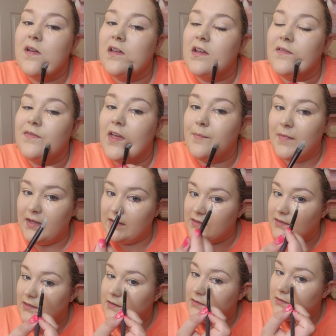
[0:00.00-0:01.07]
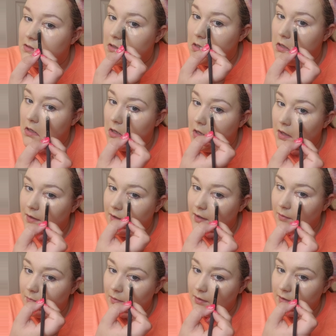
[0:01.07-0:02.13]
If that makes sense. And
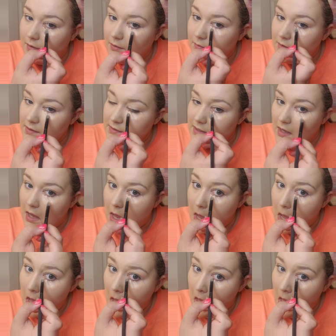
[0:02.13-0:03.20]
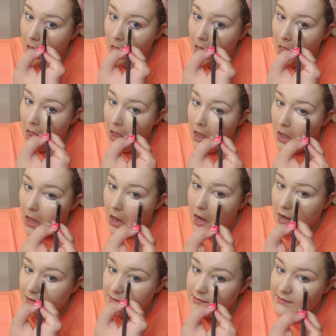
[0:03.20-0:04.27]
now we're going to do this eye
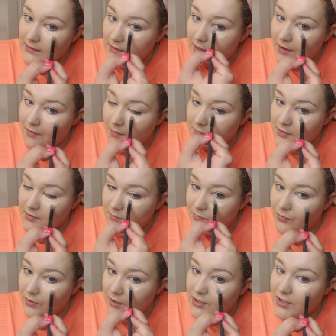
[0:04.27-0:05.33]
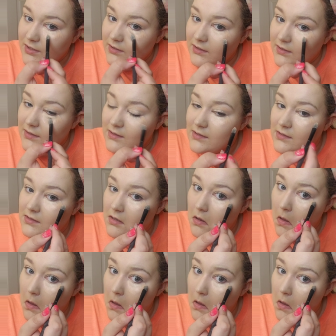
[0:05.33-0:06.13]
and see how I'm just brushing this.